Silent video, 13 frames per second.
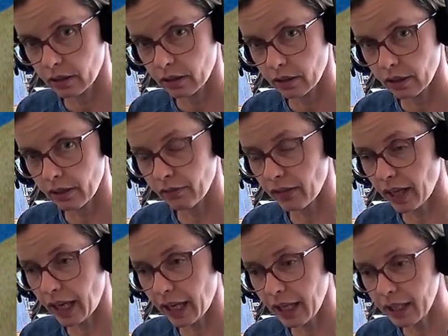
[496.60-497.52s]
if
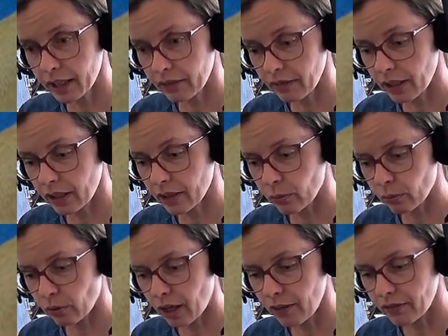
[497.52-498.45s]
the edge of it is
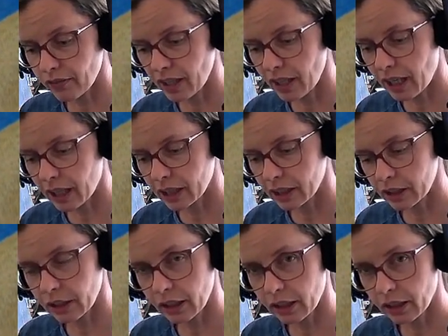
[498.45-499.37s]
rough, it
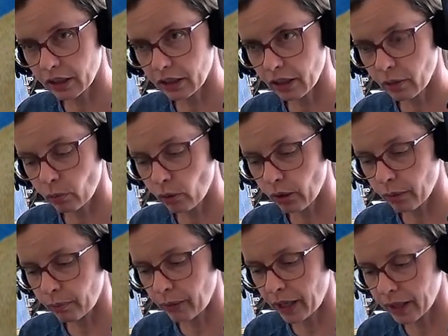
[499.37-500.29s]
actually can work
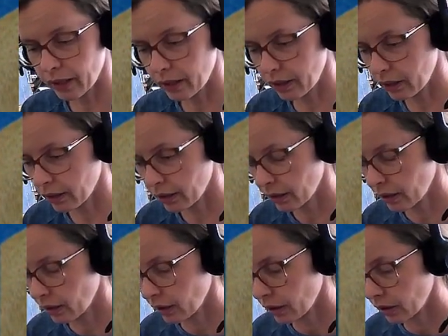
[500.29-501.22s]
better
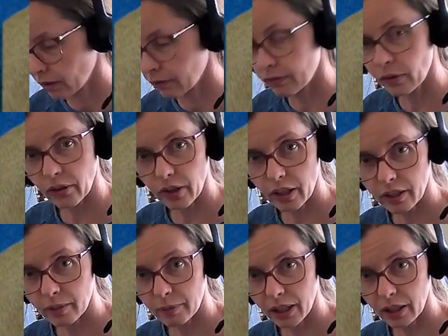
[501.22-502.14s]
for
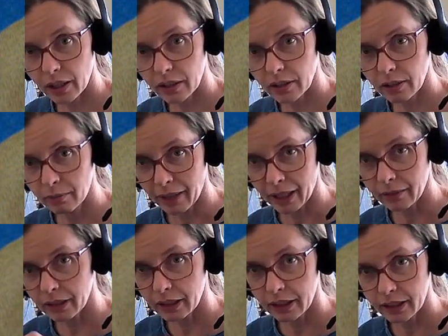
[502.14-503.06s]
this because the
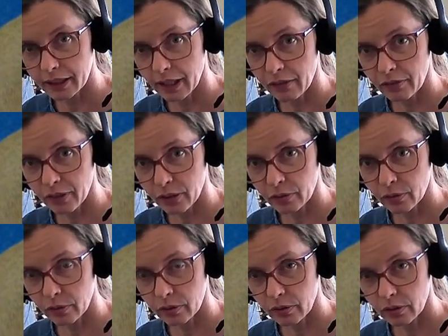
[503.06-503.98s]
mountain itself is
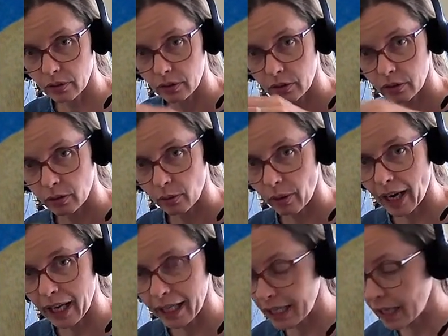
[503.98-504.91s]

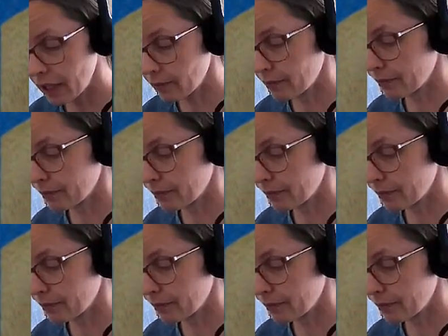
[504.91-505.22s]
craggy.